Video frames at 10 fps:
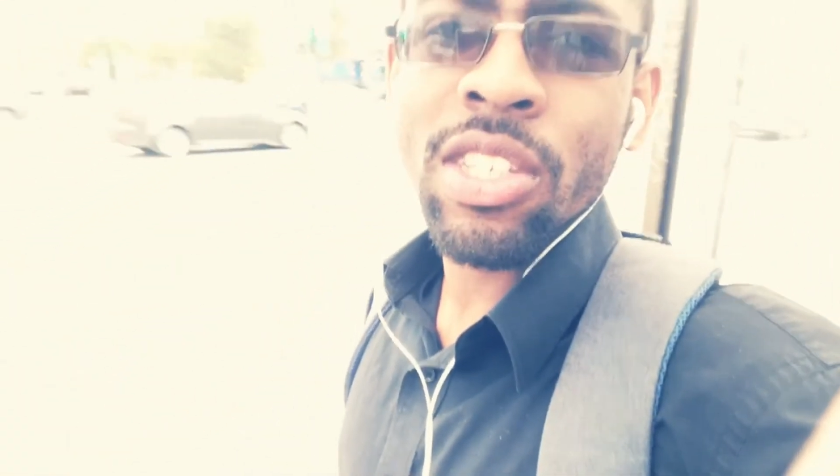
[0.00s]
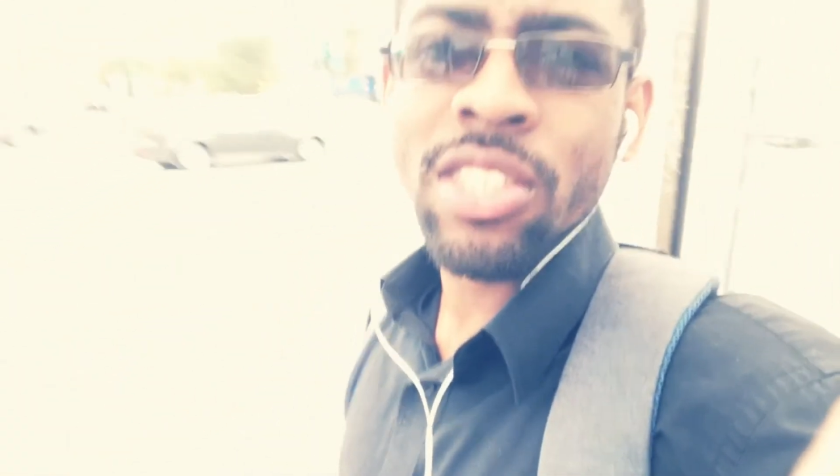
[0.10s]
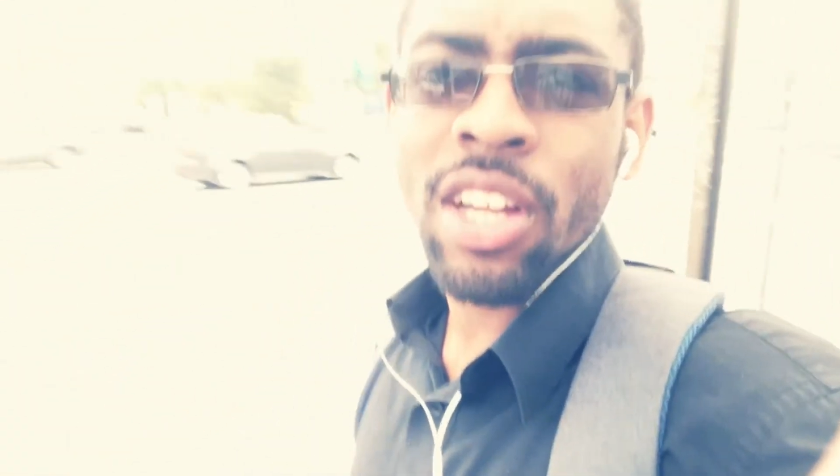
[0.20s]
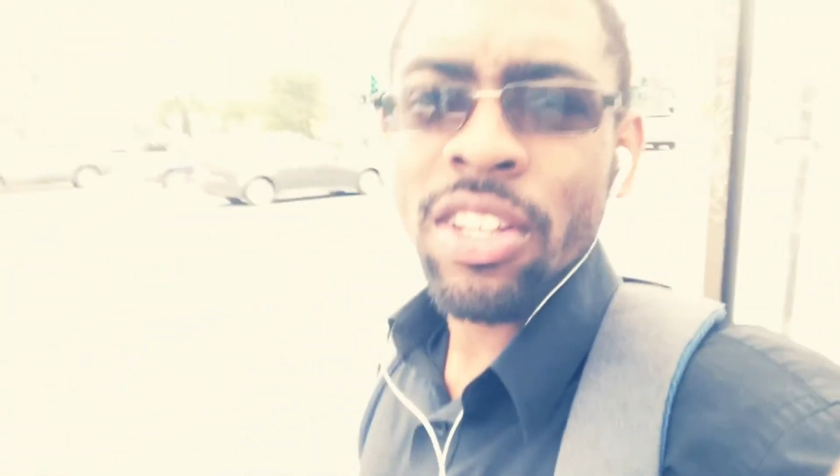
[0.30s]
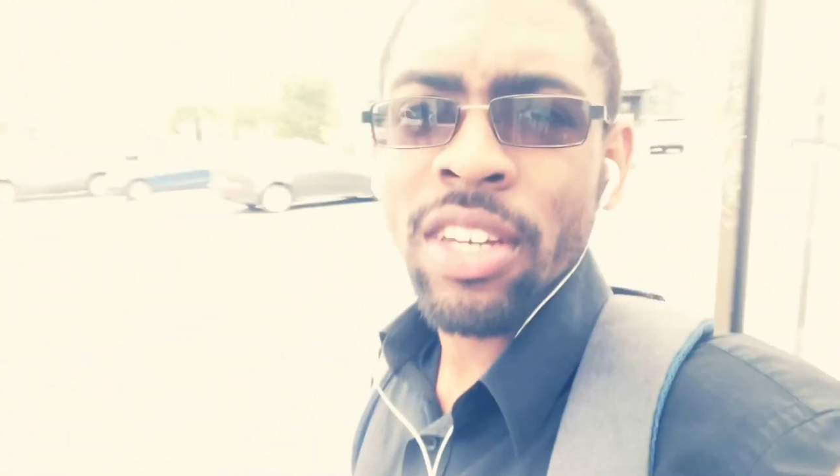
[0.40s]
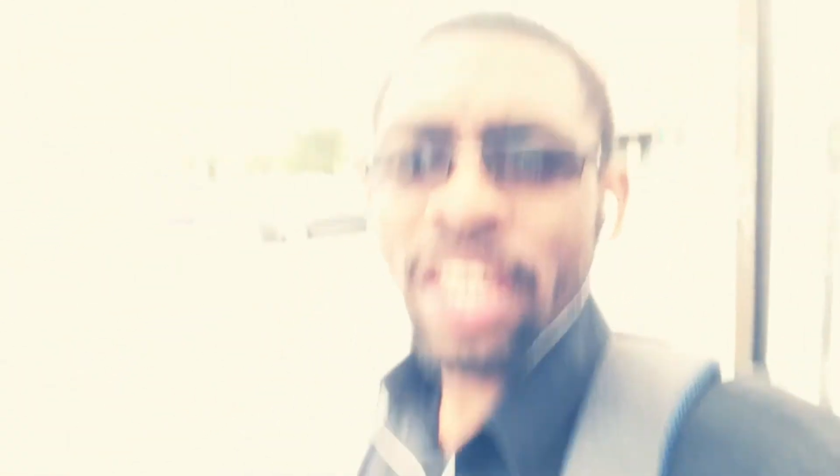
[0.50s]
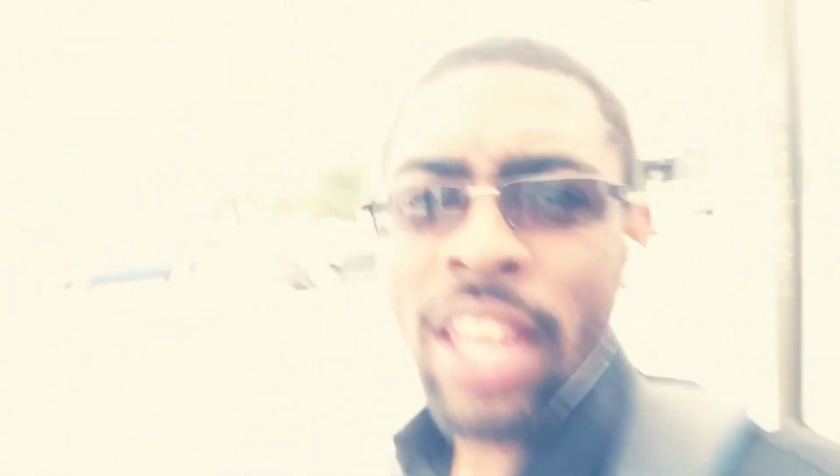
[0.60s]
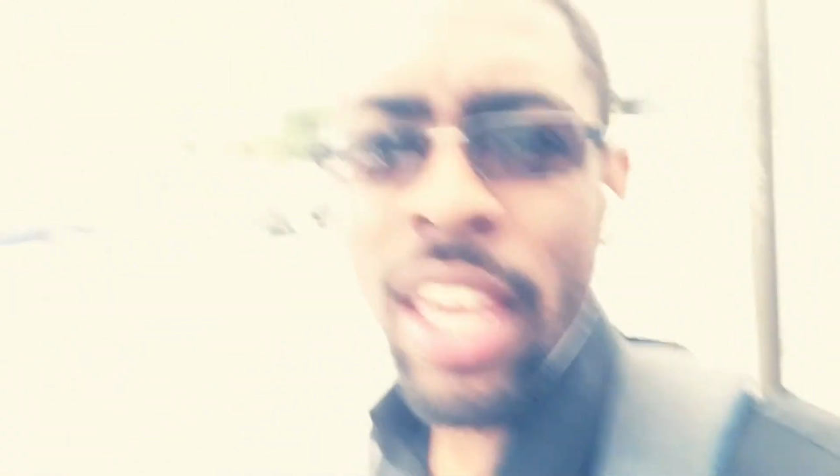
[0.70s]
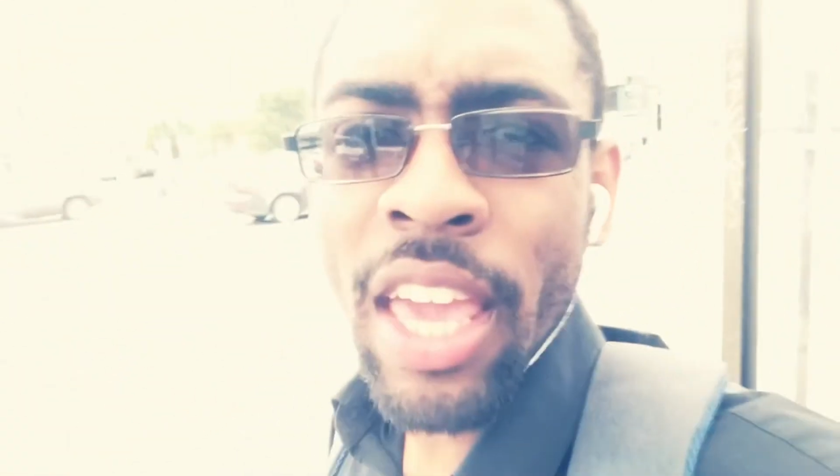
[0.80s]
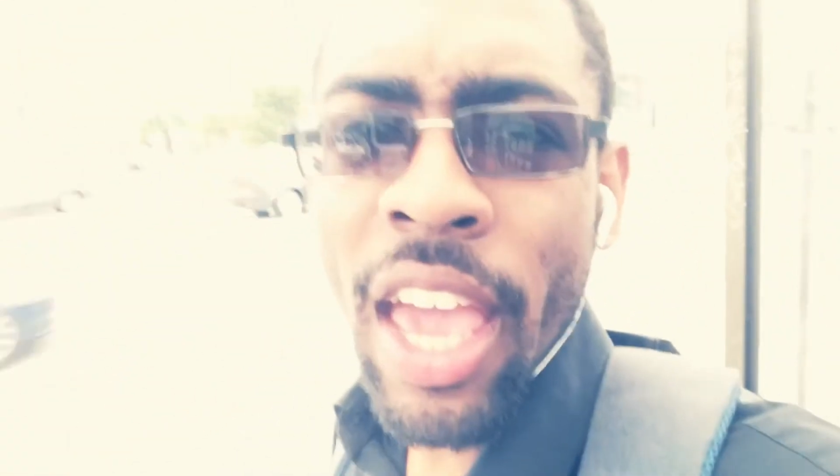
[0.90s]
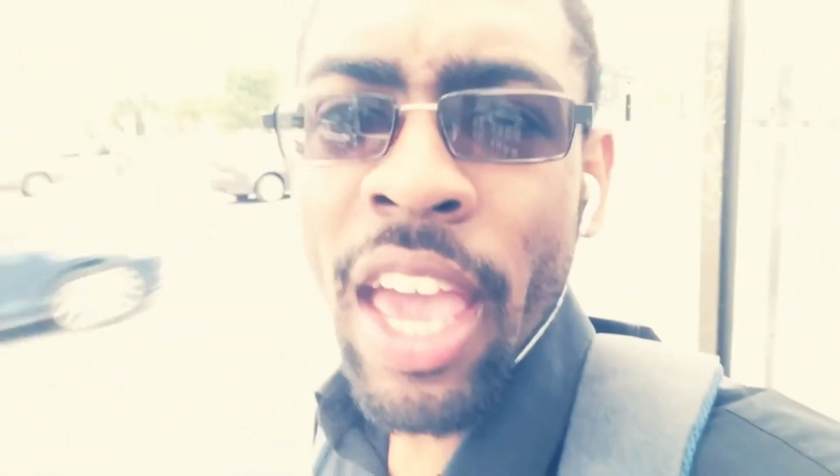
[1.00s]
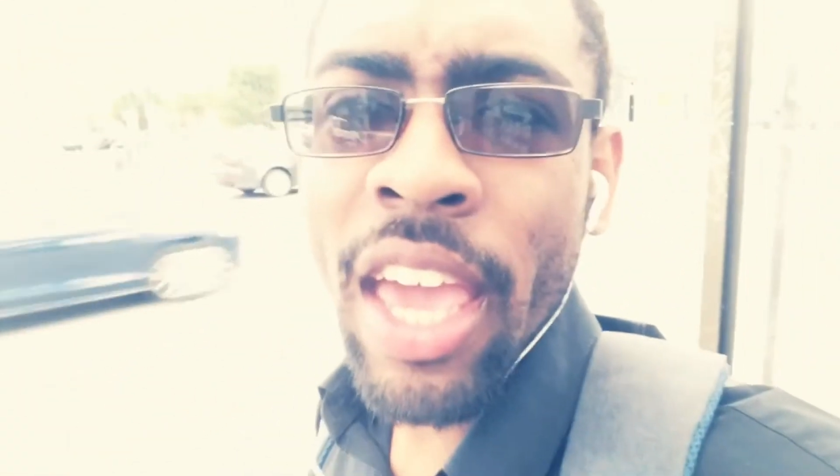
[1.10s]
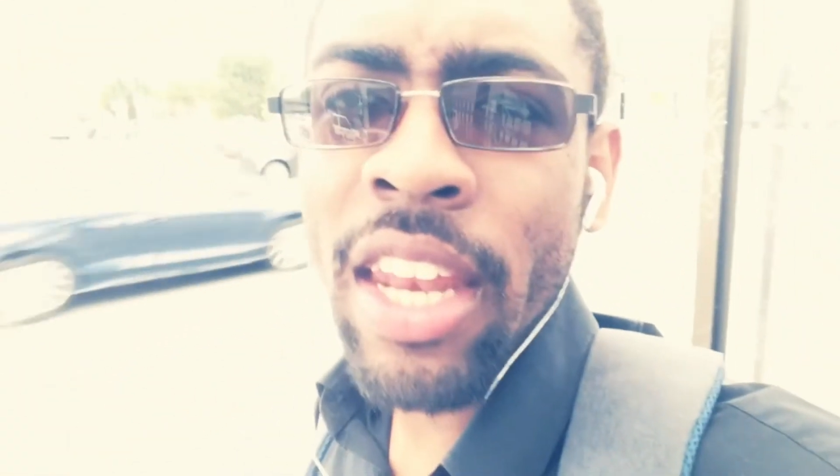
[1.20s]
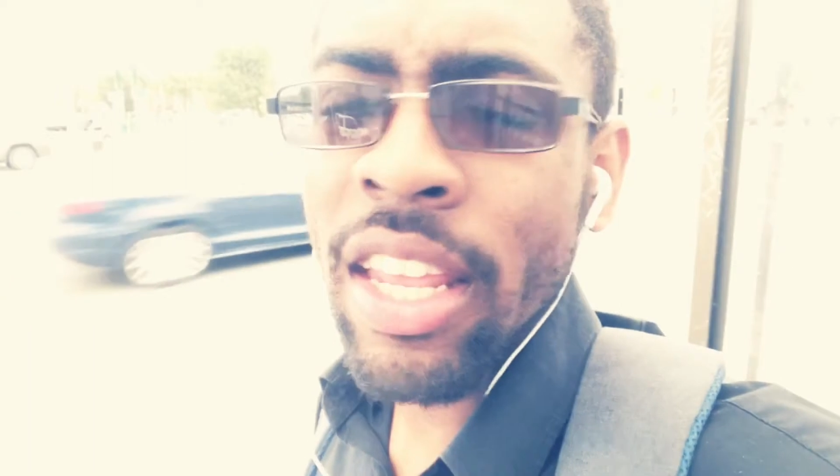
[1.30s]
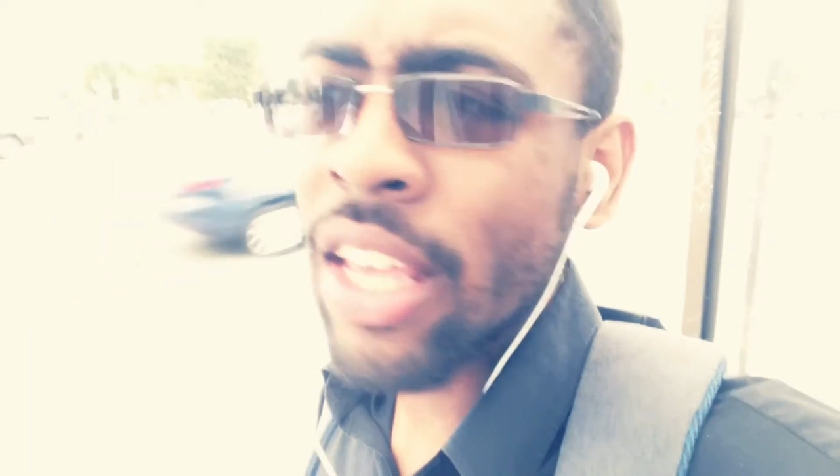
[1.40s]
this the other day that he
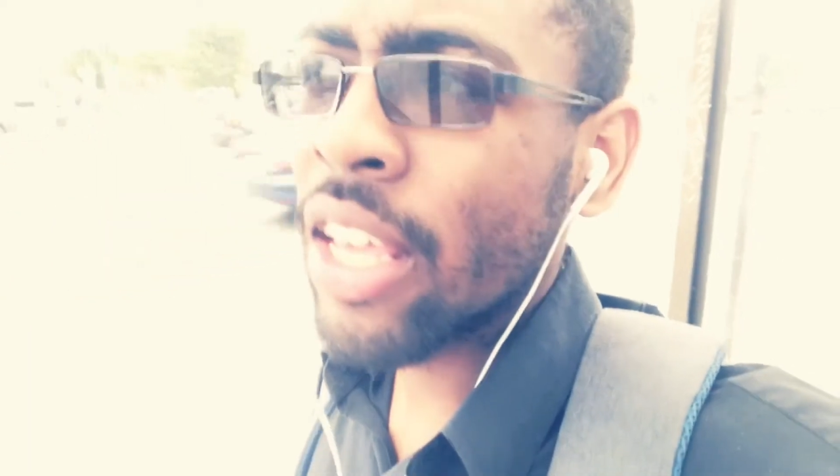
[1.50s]
had